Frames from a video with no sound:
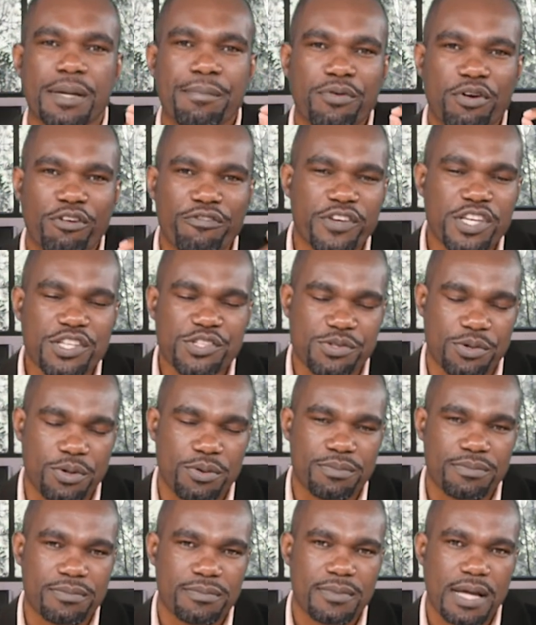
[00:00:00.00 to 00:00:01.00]

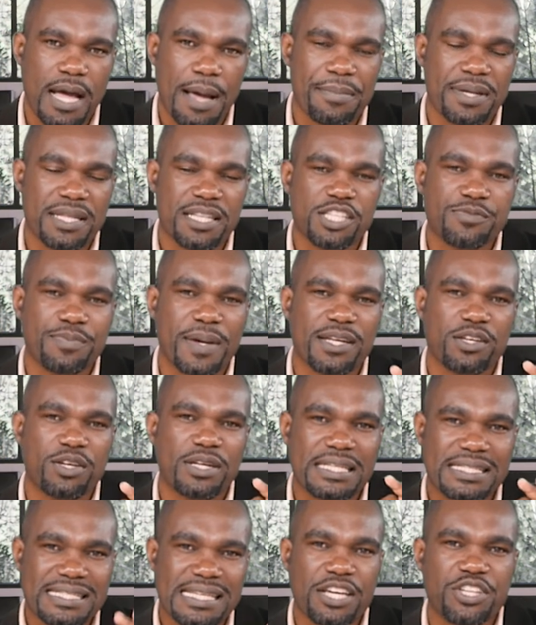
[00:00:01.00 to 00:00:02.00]
proviso, I mean, this
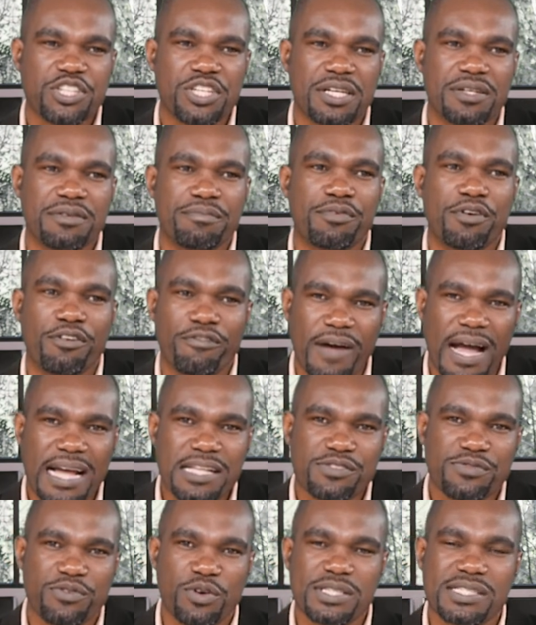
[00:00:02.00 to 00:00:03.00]
particular section
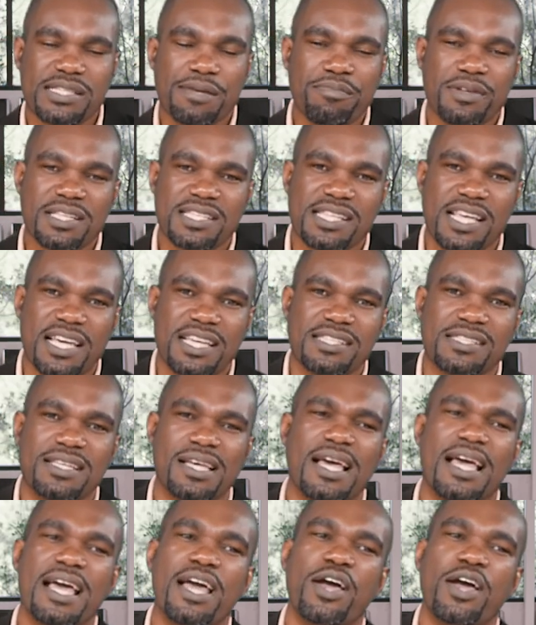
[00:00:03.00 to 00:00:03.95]
provides for, it simply says